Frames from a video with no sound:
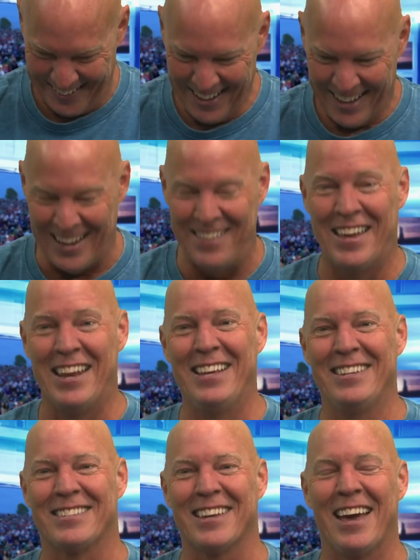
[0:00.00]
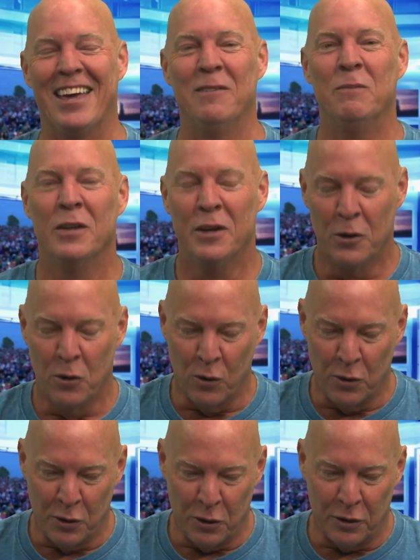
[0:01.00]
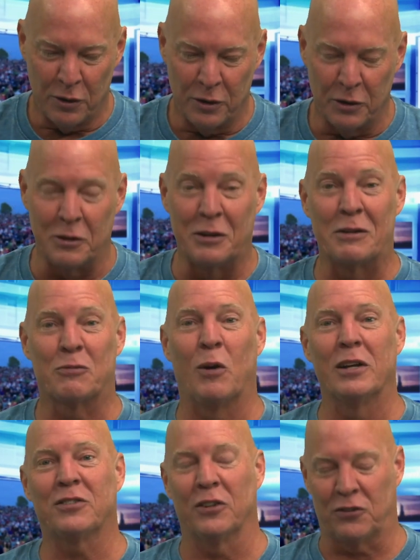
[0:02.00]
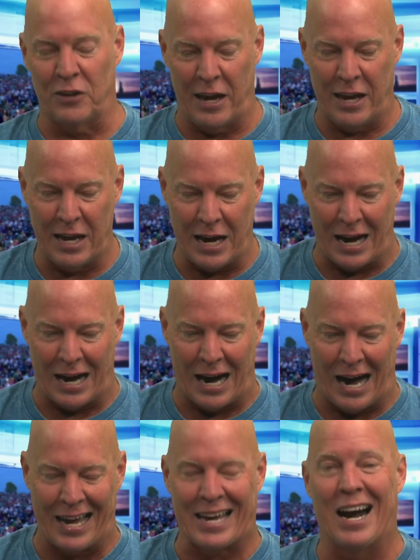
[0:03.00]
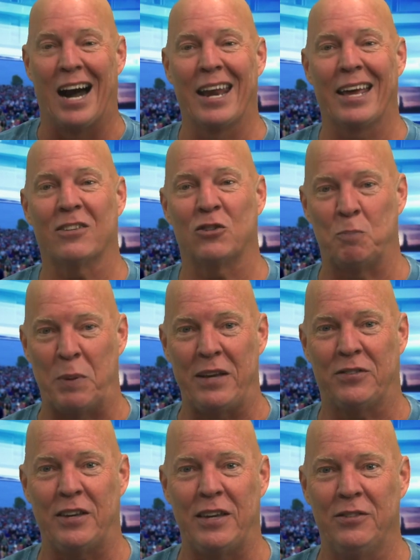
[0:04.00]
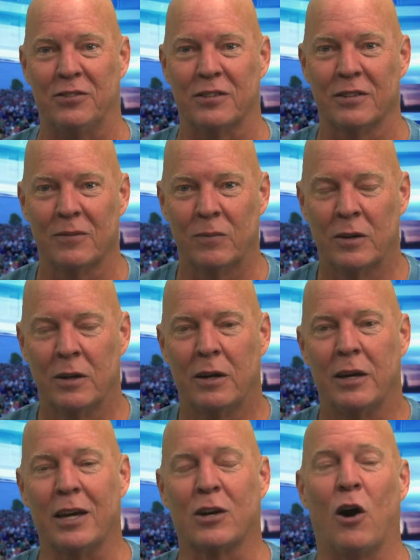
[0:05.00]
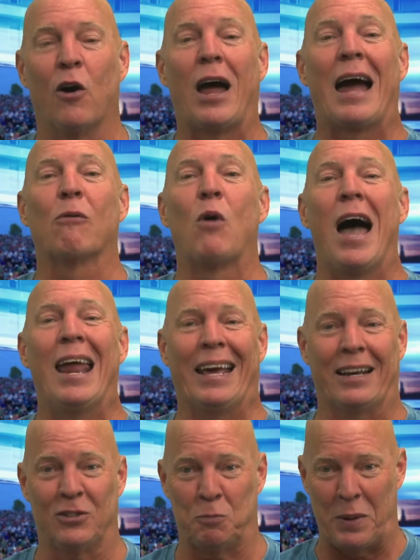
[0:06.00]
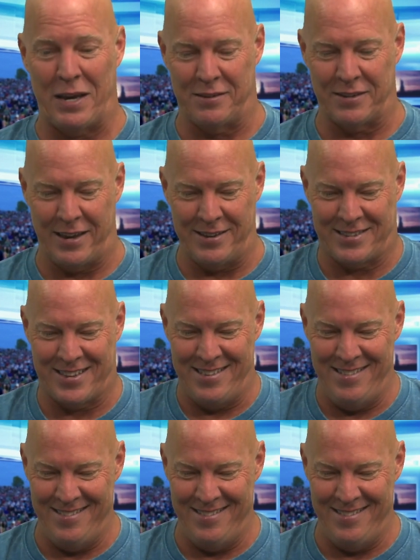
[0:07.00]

and then he said, he wants to say iconic species. He called ironic species.